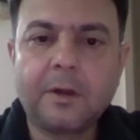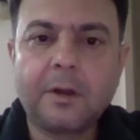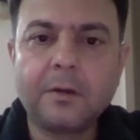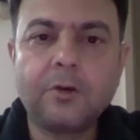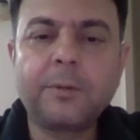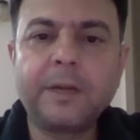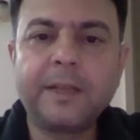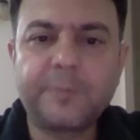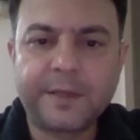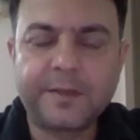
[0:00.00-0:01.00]
or
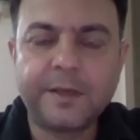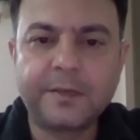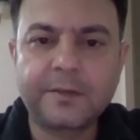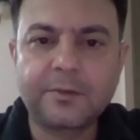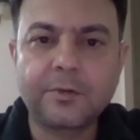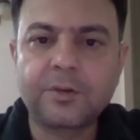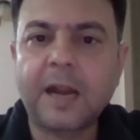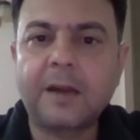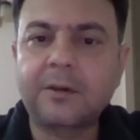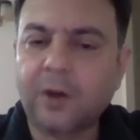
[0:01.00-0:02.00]
nobody's business to
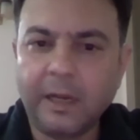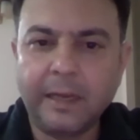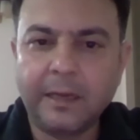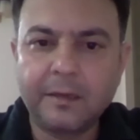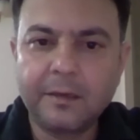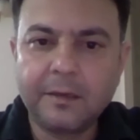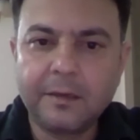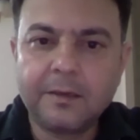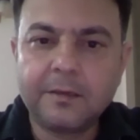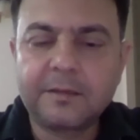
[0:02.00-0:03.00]
start calling
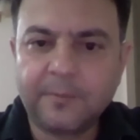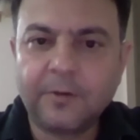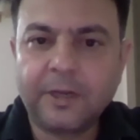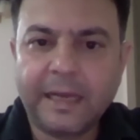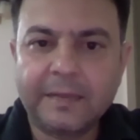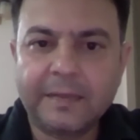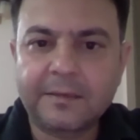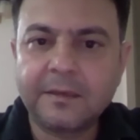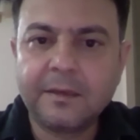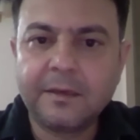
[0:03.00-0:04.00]
someone
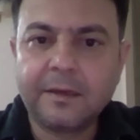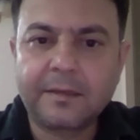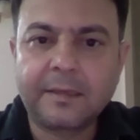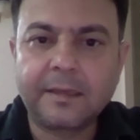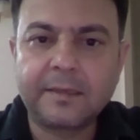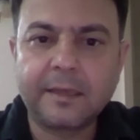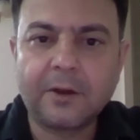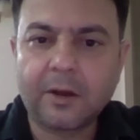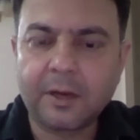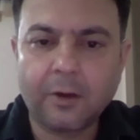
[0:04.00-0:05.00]
else a
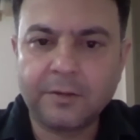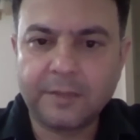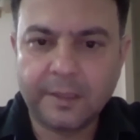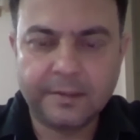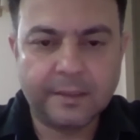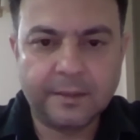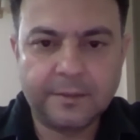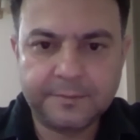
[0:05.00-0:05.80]
citizen or a non-citizen.